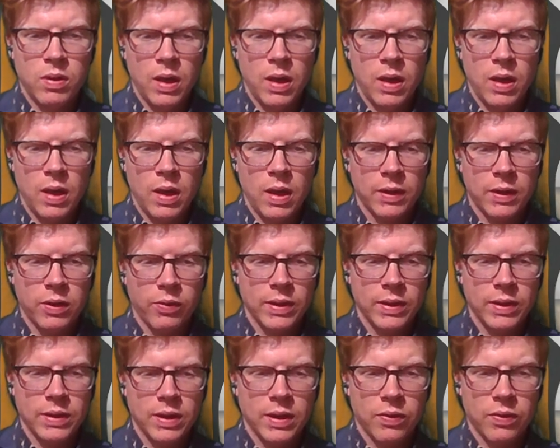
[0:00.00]
And the correct
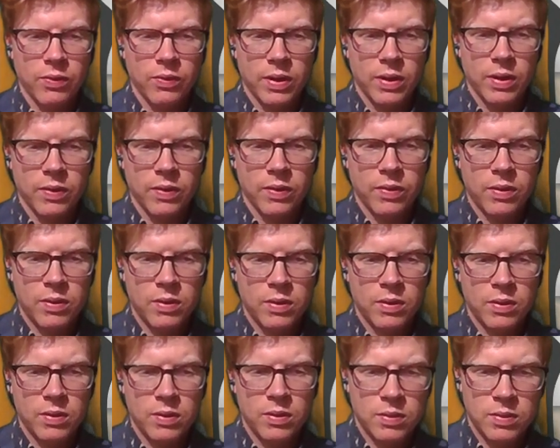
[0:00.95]
answer is
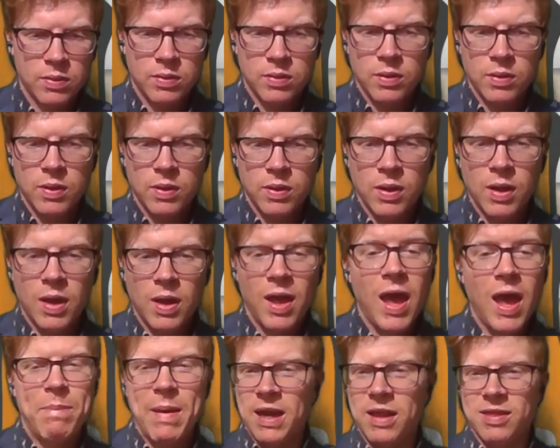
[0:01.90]

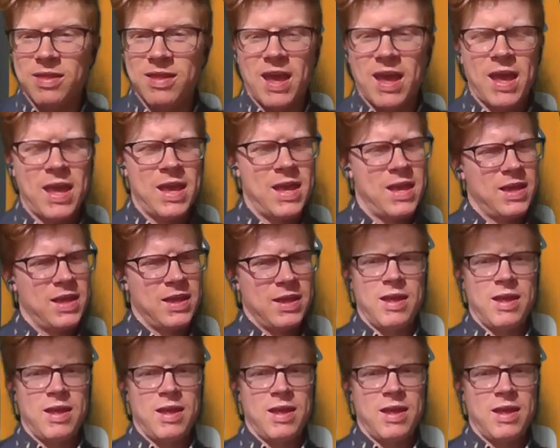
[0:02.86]
about a day.